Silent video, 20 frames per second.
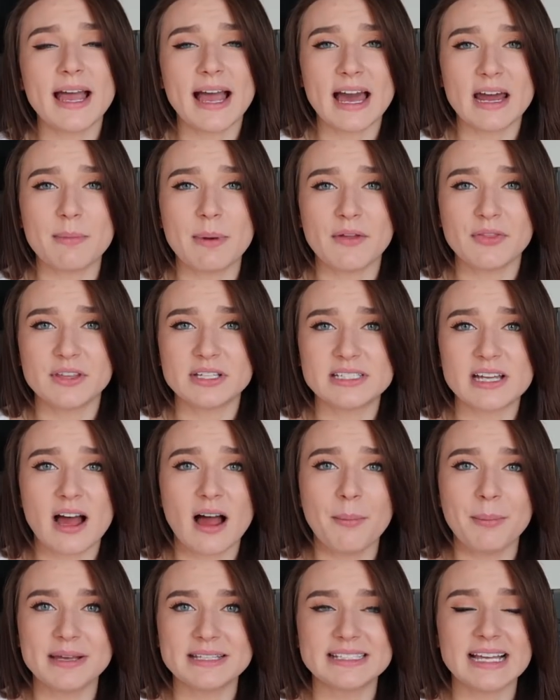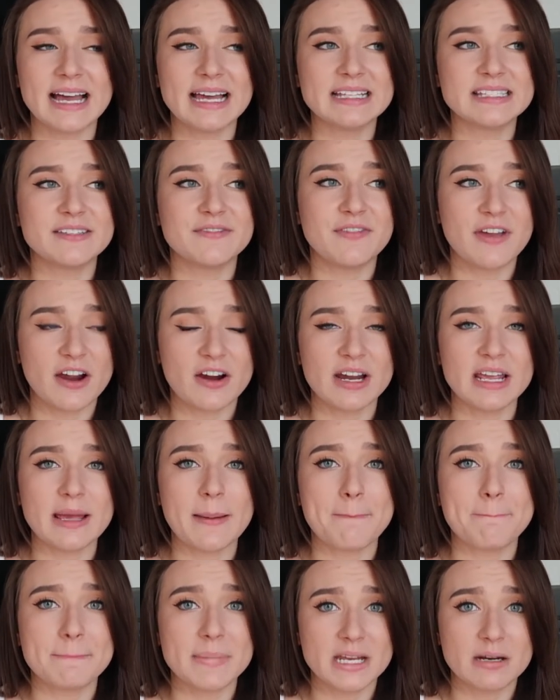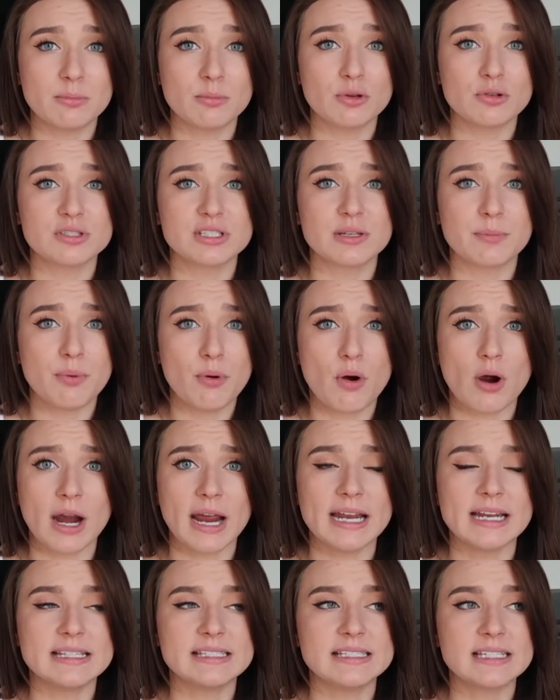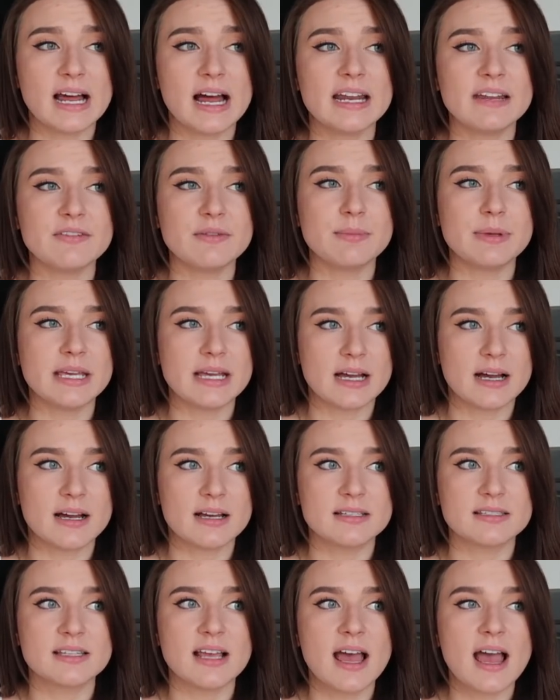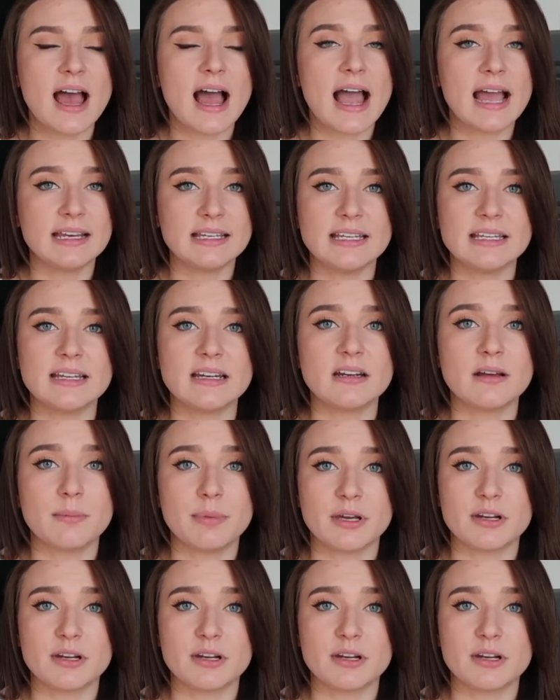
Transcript: I had about the top is that it's very minimal support, and it's not even because I needed a